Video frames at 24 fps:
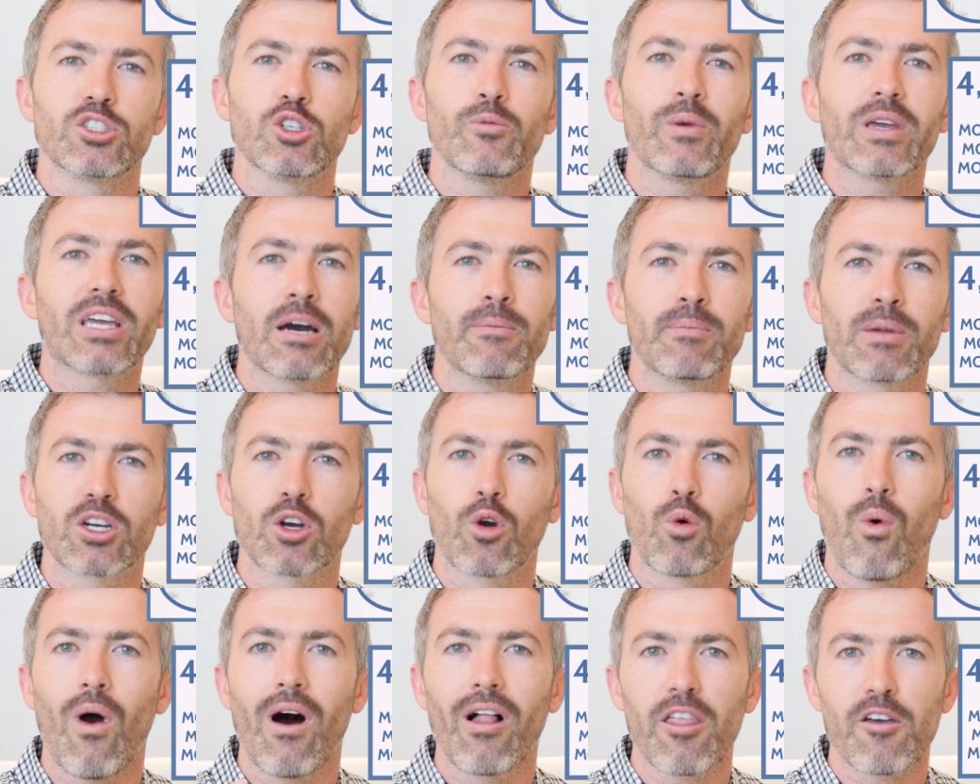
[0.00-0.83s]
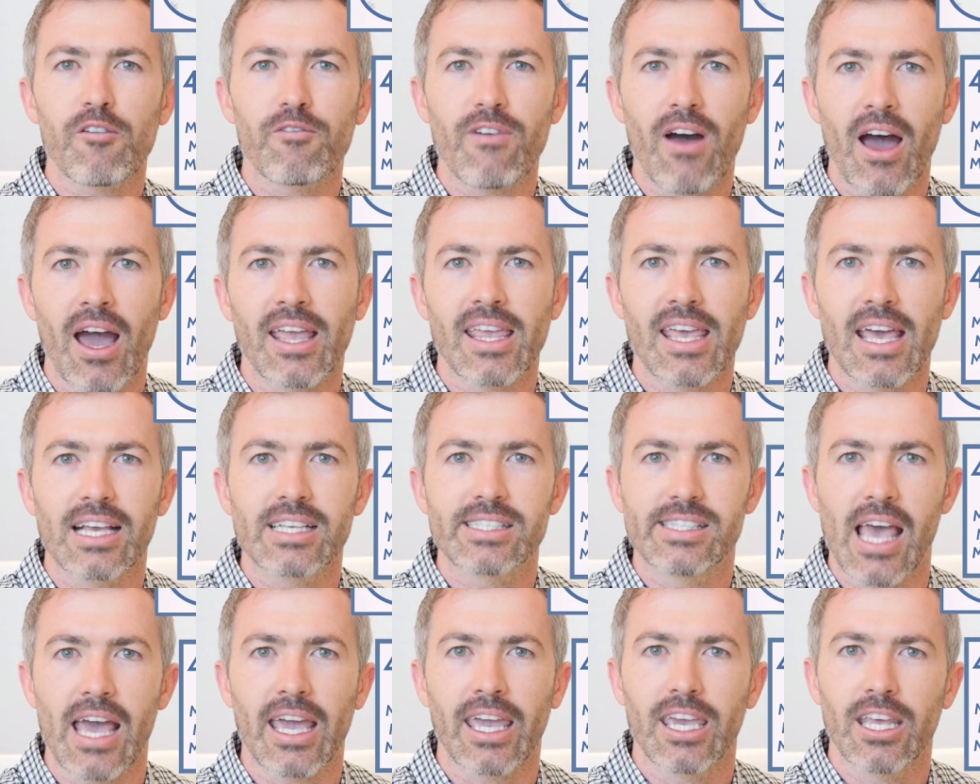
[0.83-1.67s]
You become a qualifying
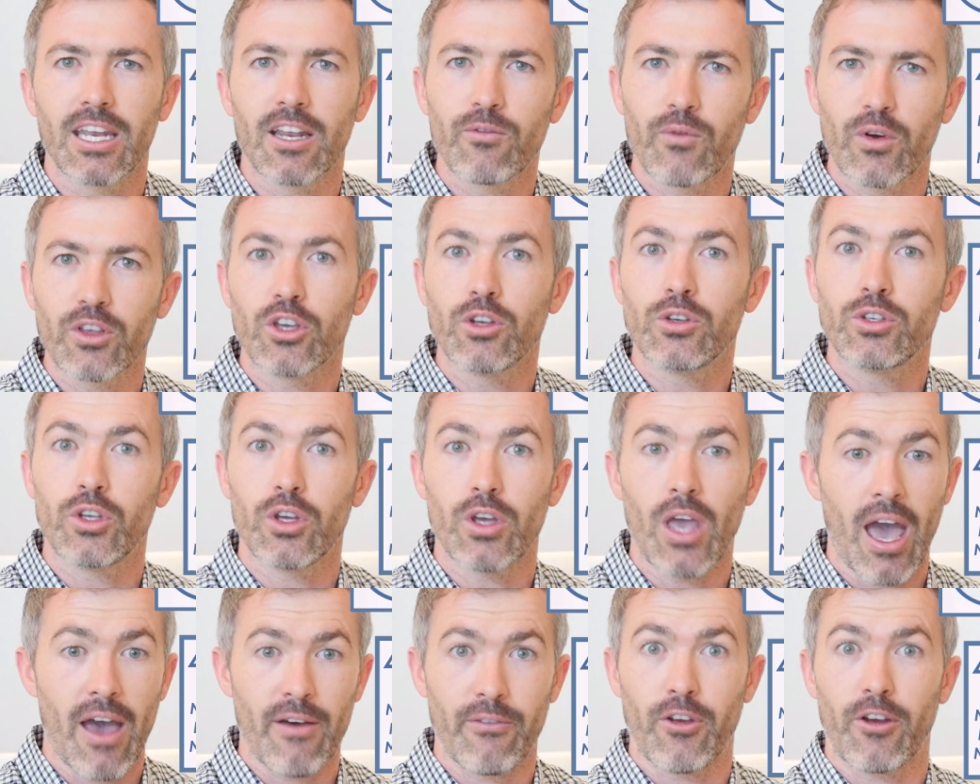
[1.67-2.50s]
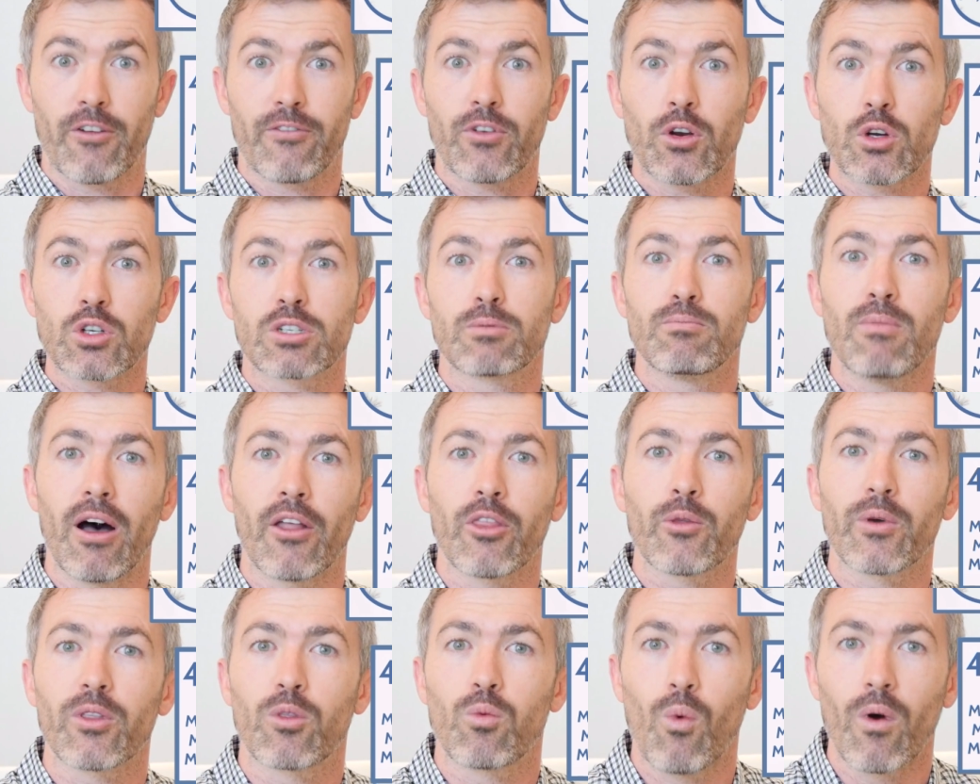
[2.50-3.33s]
executive when you have your first
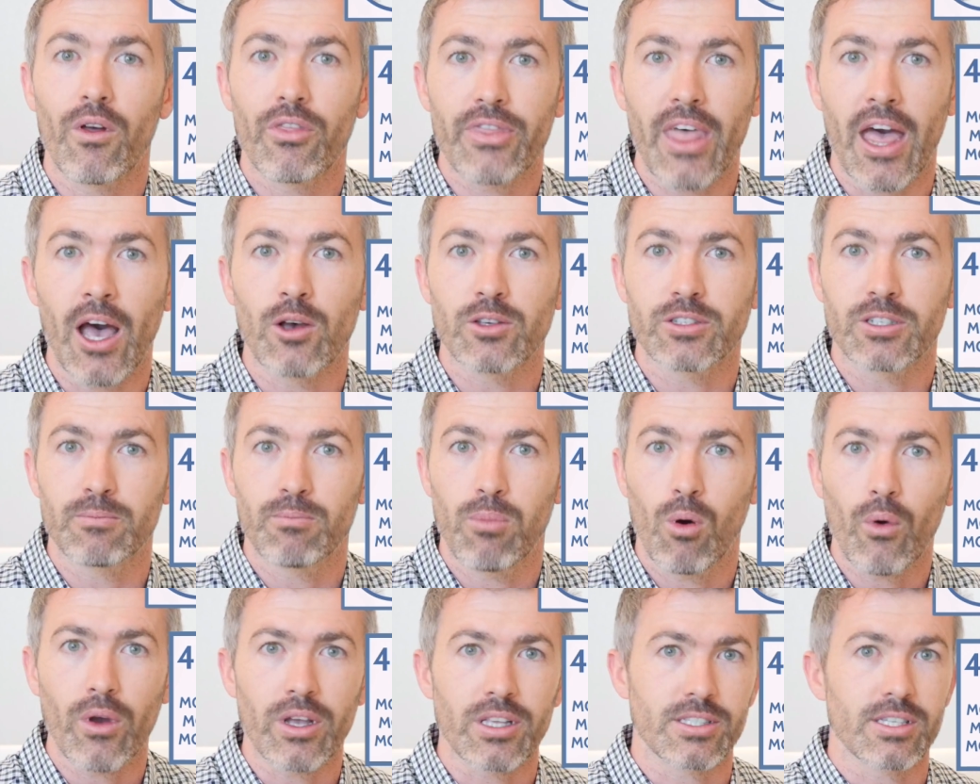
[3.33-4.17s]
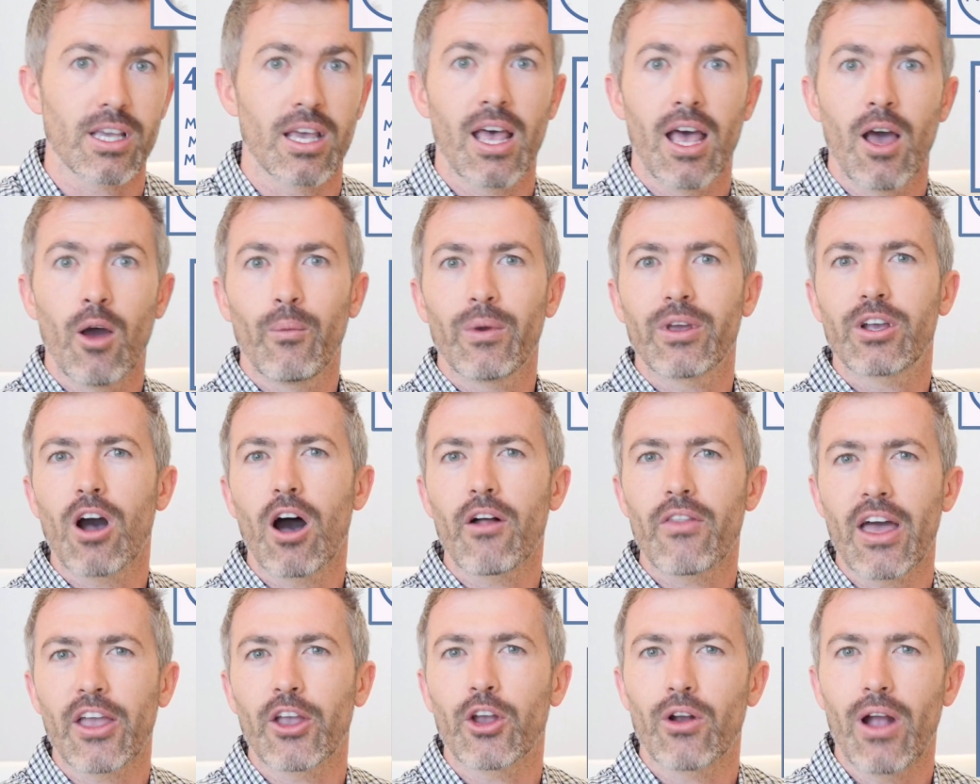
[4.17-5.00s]
month with 1,000 points. We call
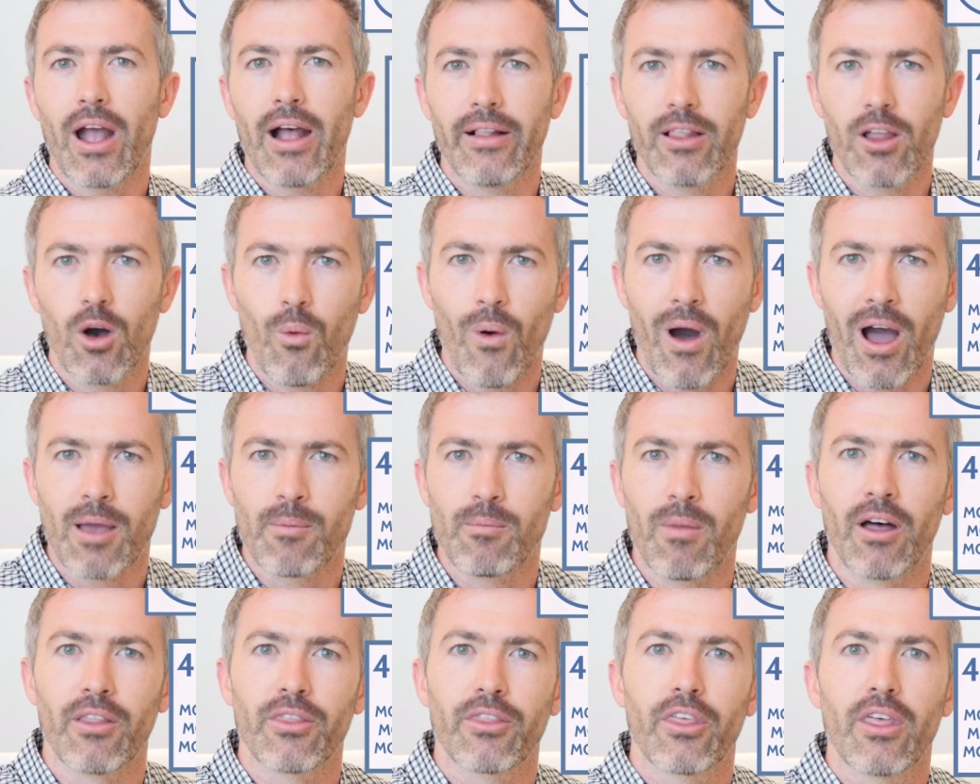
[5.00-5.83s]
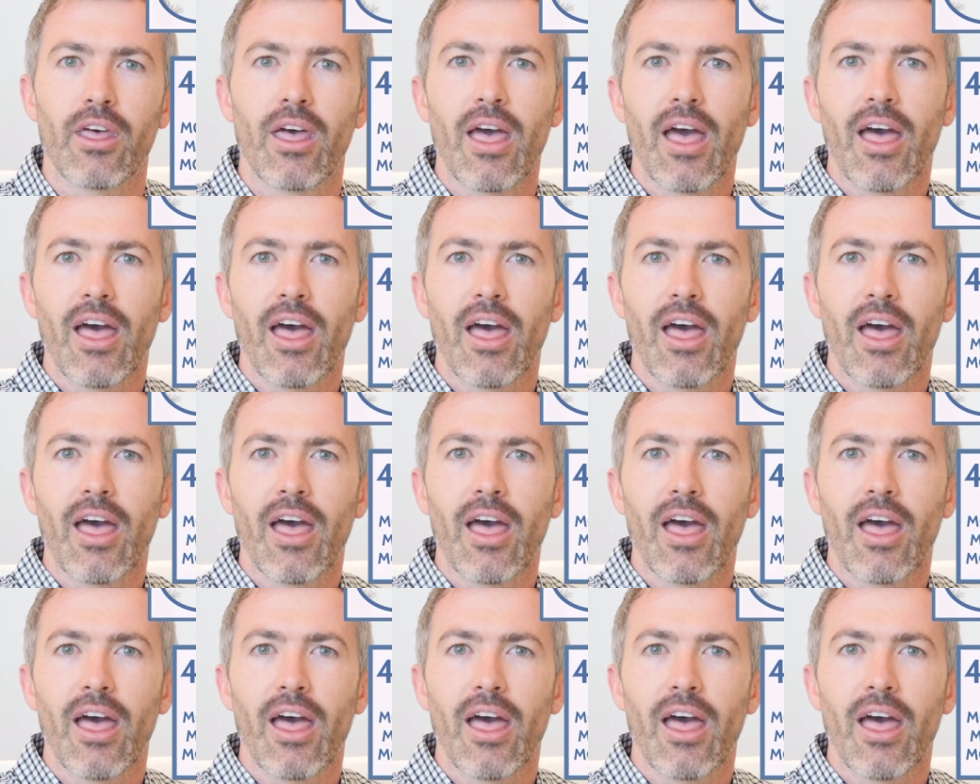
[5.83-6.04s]
that your LOI month.